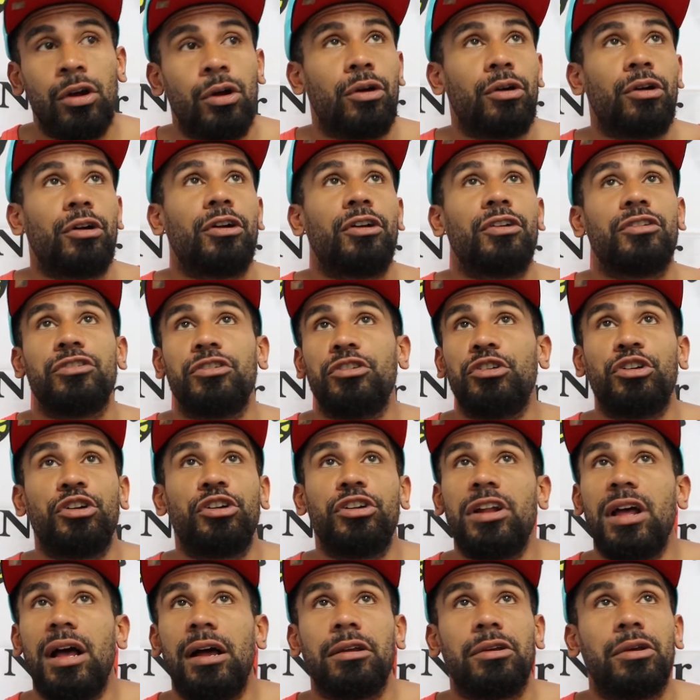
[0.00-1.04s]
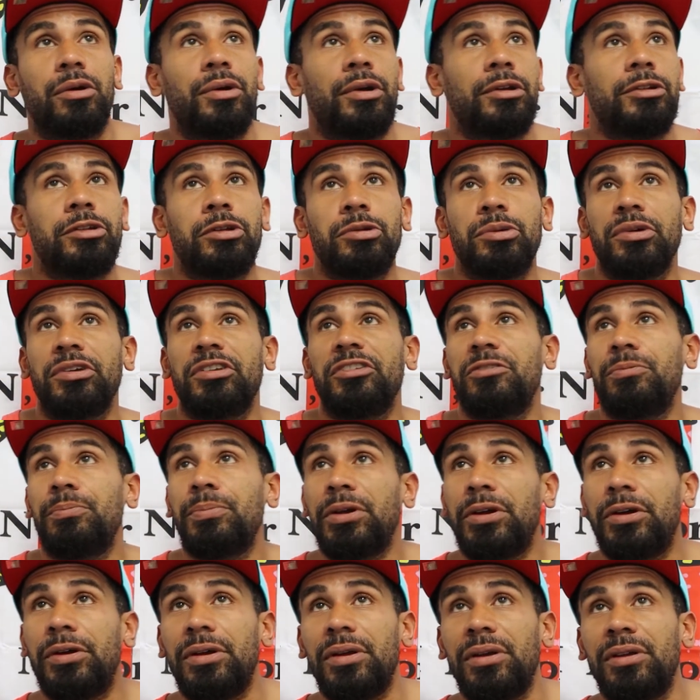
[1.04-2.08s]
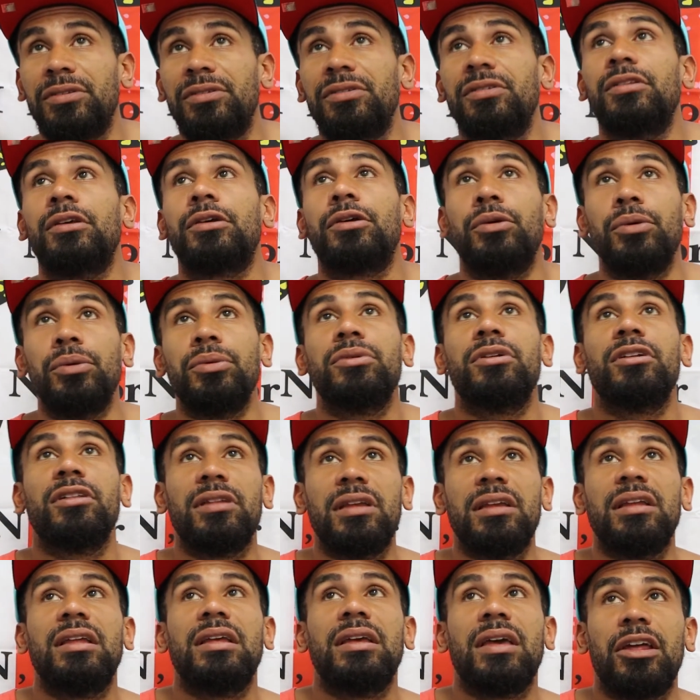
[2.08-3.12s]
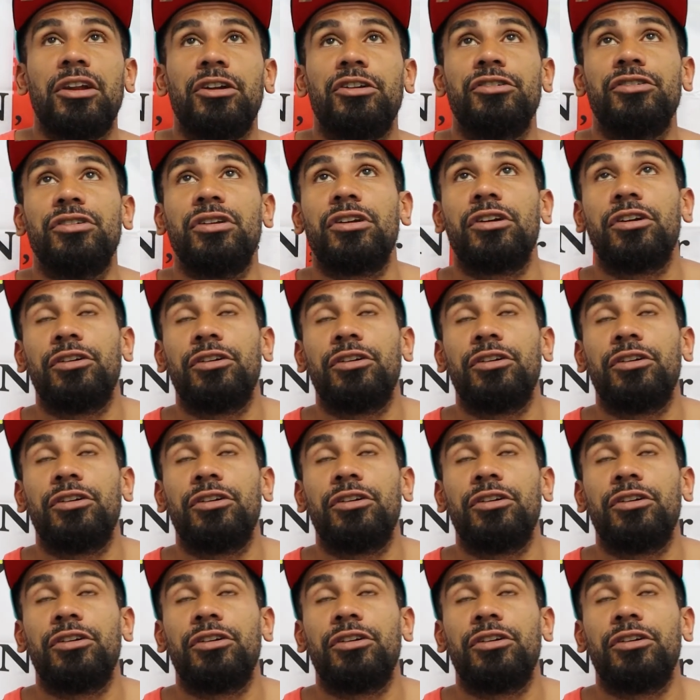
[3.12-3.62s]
or else you're not going to experience the Kundalini energy